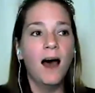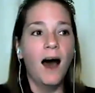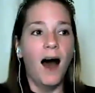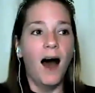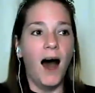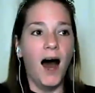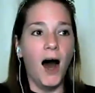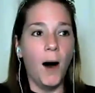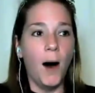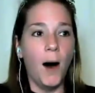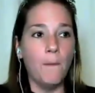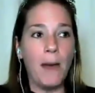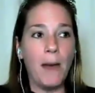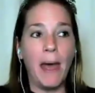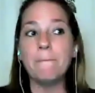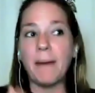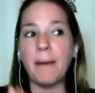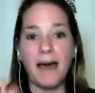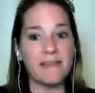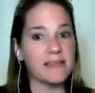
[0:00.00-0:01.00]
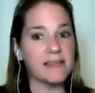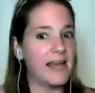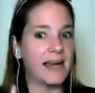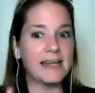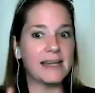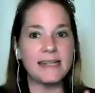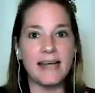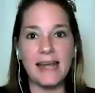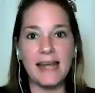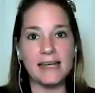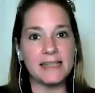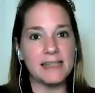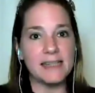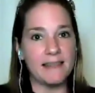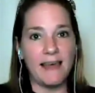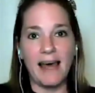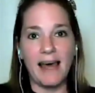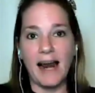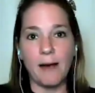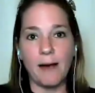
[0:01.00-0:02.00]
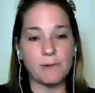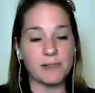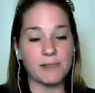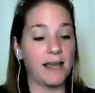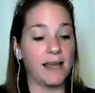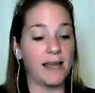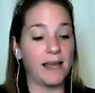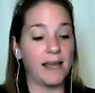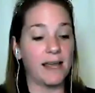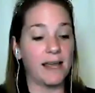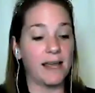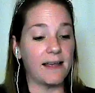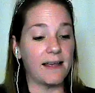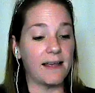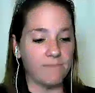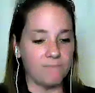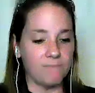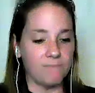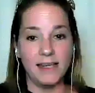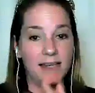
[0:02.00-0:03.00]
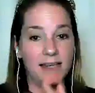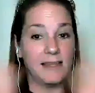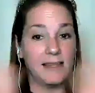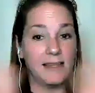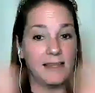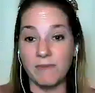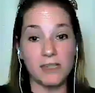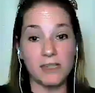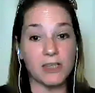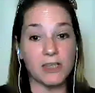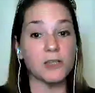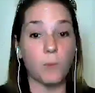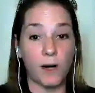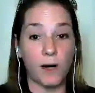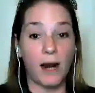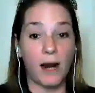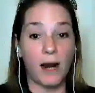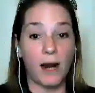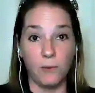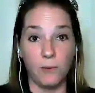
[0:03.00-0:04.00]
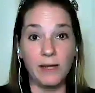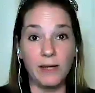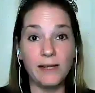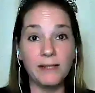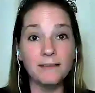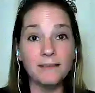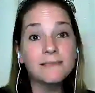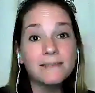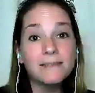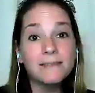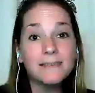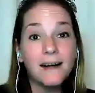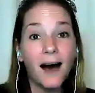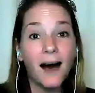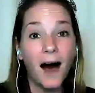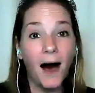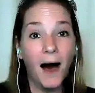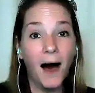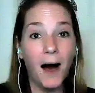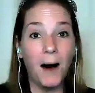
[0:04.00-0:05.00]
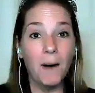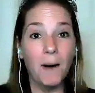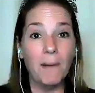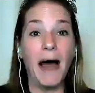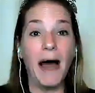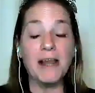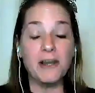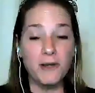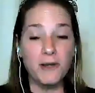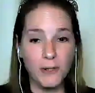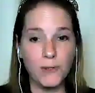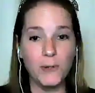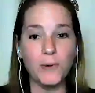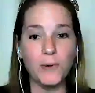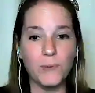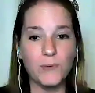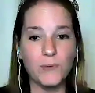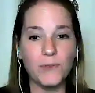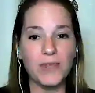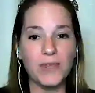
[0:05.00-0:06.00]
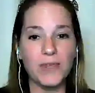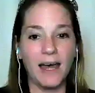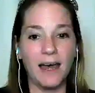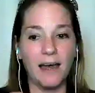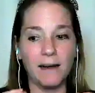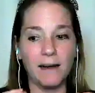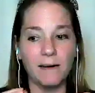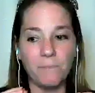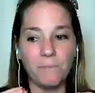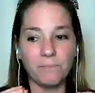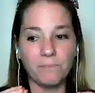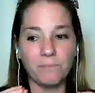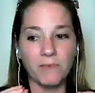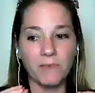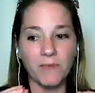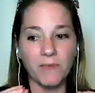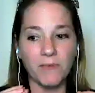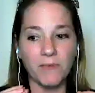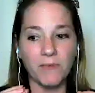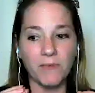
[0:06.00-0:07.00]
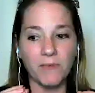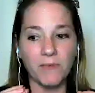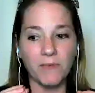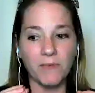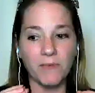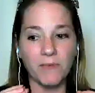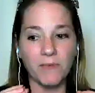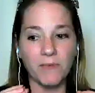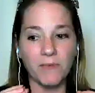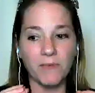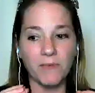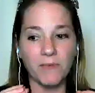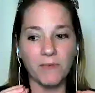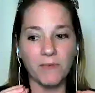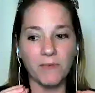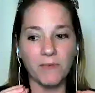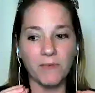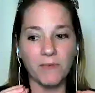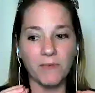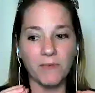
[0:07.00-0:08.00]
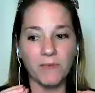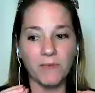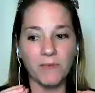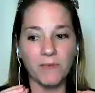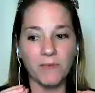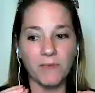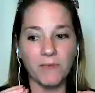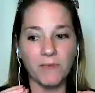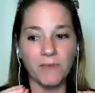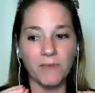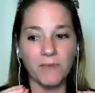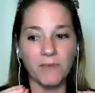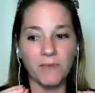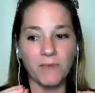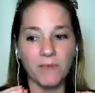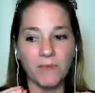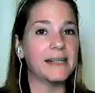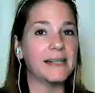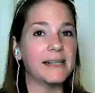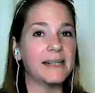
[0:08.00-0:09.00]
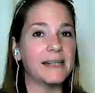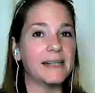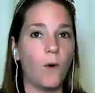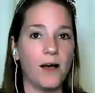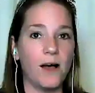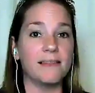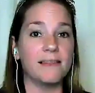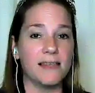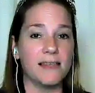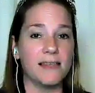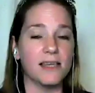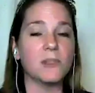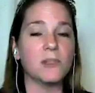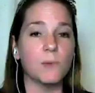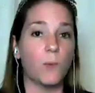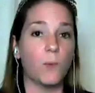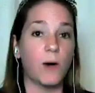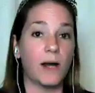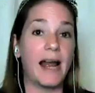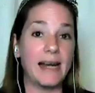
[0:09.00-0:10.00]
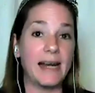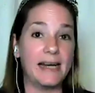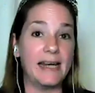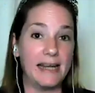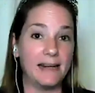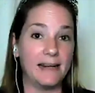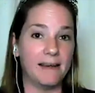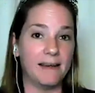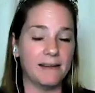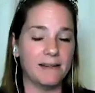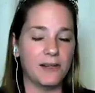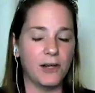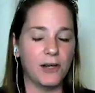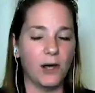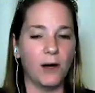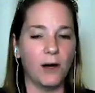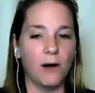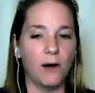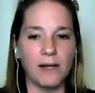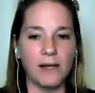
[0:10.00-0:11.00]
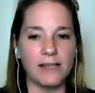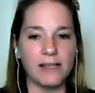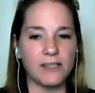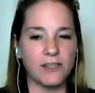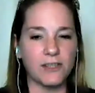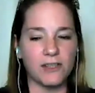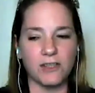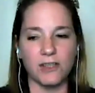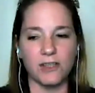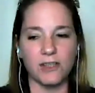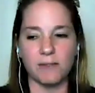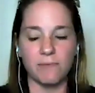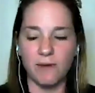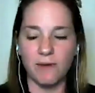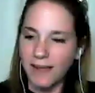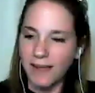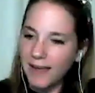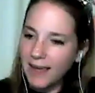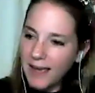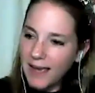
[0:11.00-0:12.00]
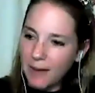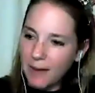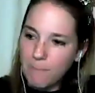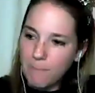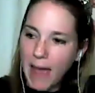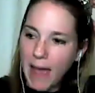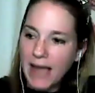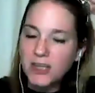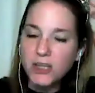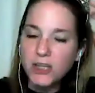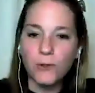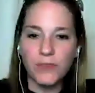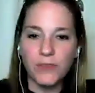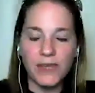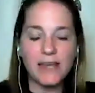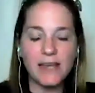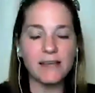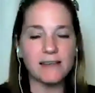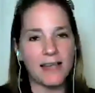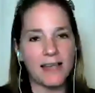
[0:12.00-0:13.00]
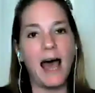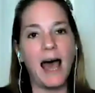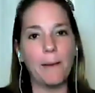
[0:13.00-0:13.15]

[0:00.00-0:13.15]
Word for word: Um, and by the second day into that, I was like, this is it. I, this is what I'm doing. Um, I knew that whatever it was, this was what I needed. You know, it's just magical. And what was it